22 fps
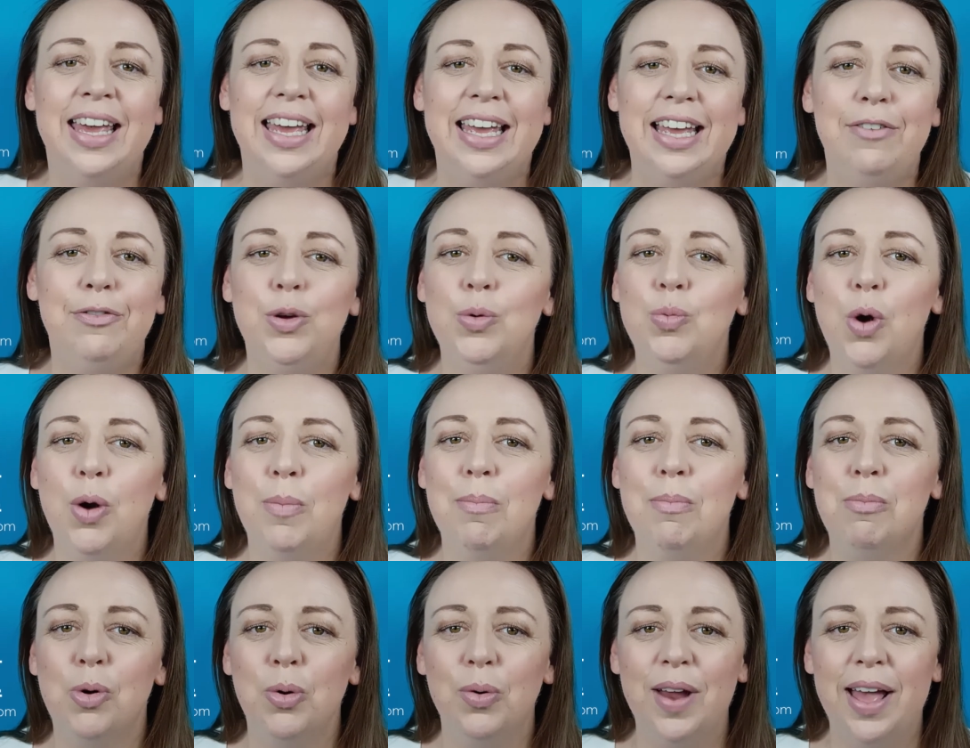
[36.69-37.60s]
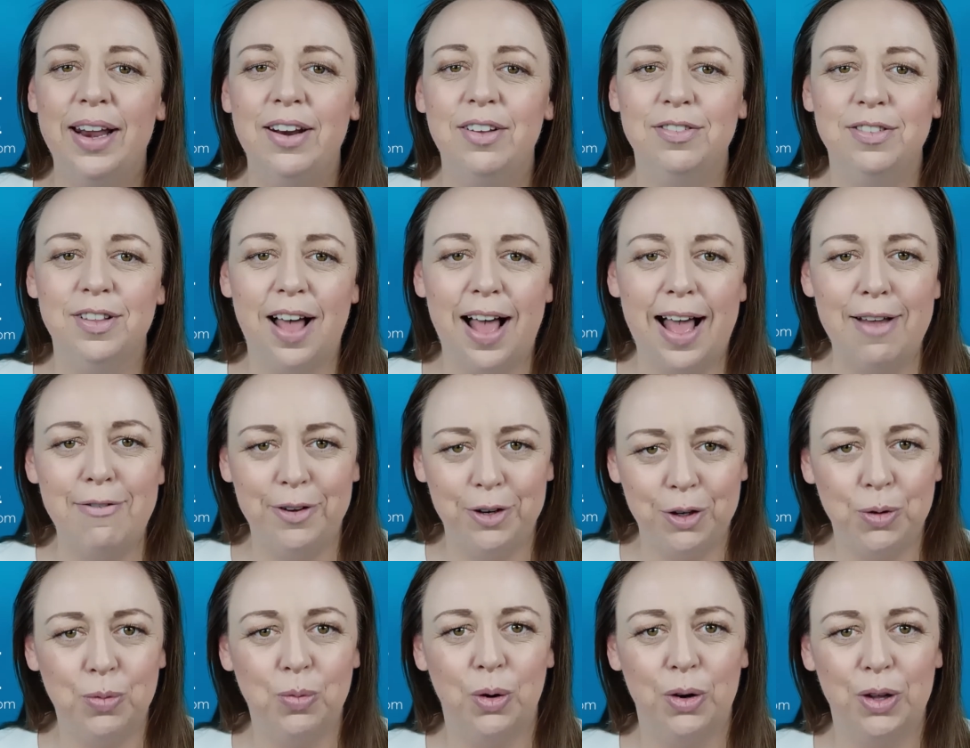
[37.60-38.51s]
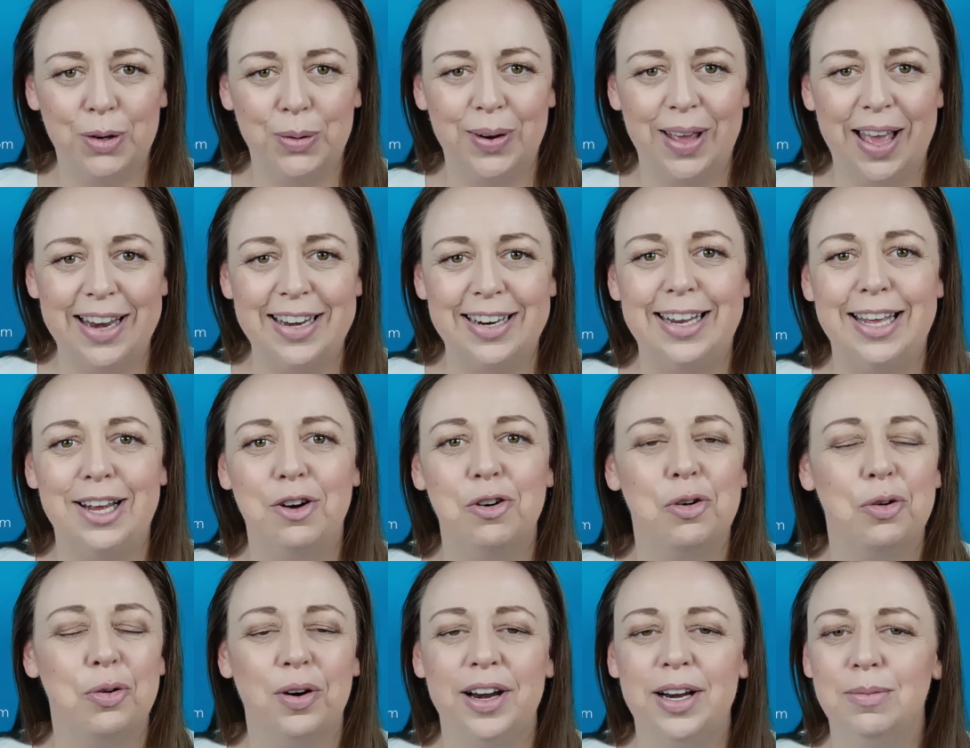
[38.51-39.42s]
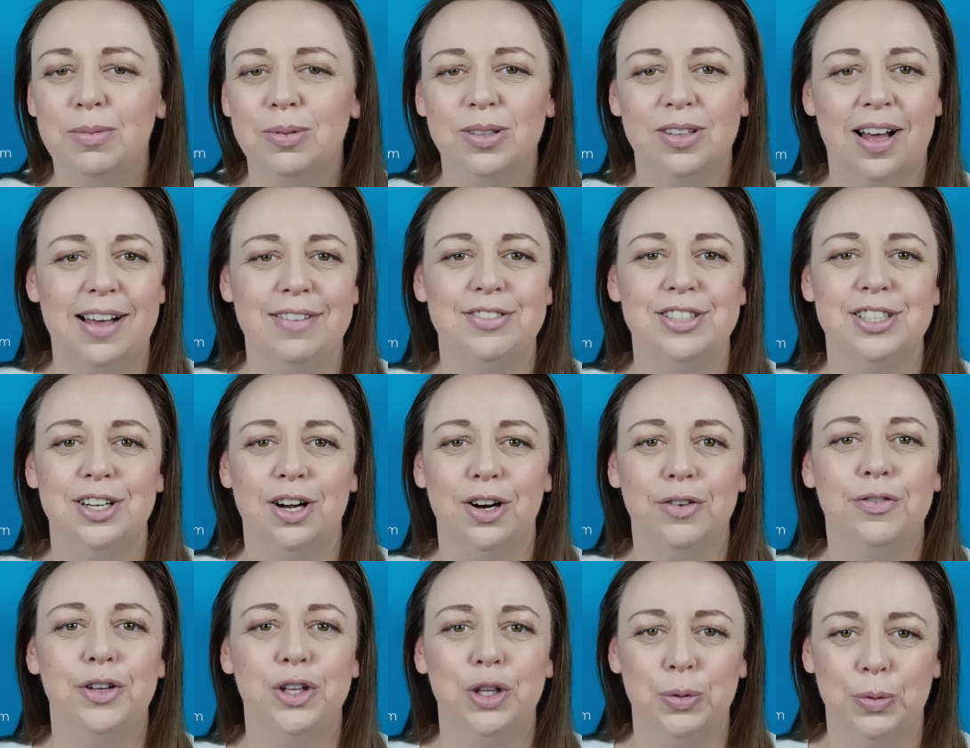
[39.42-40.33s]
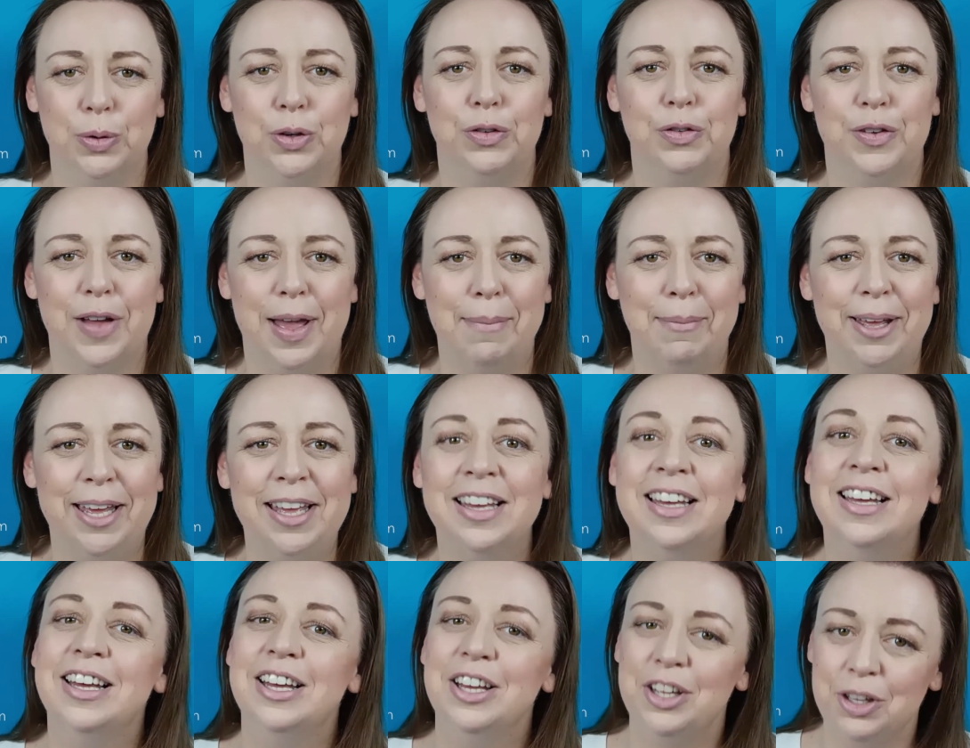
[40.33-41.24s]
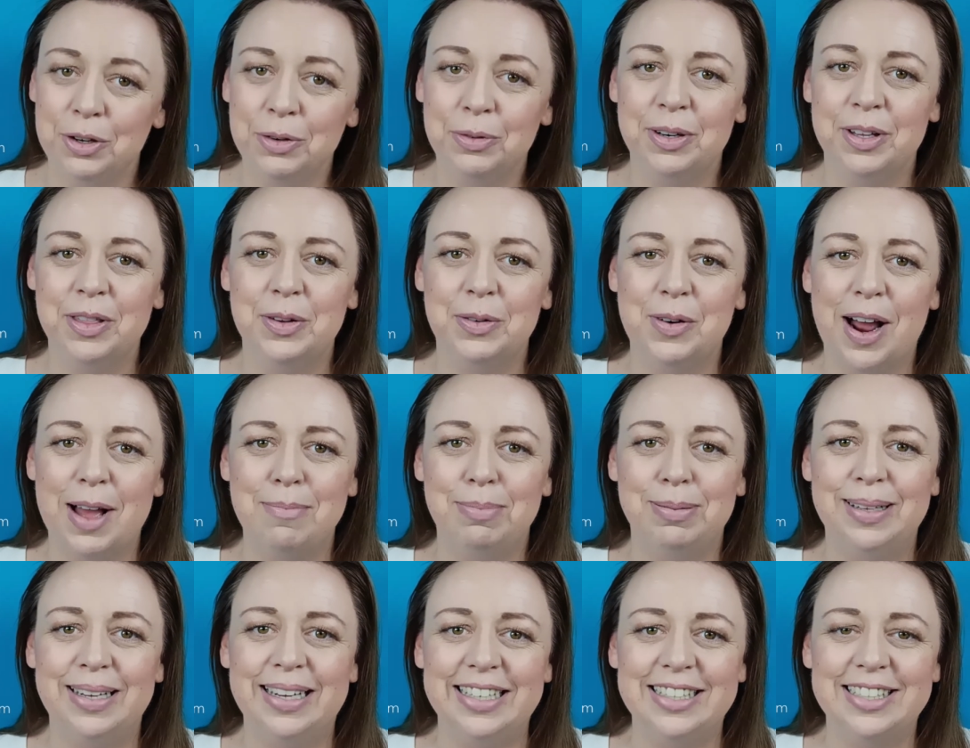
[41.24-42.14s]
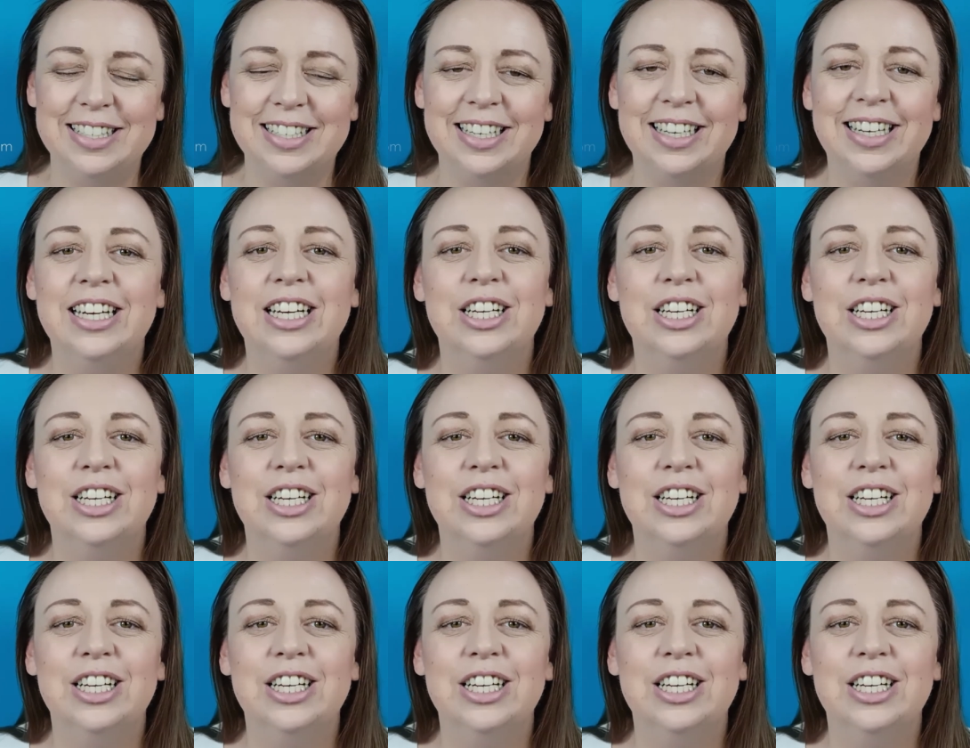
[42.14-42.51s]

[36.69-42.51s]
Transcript: If you want more out of life and you want to create an incredible lifestyle for you and your family, you're in the right place.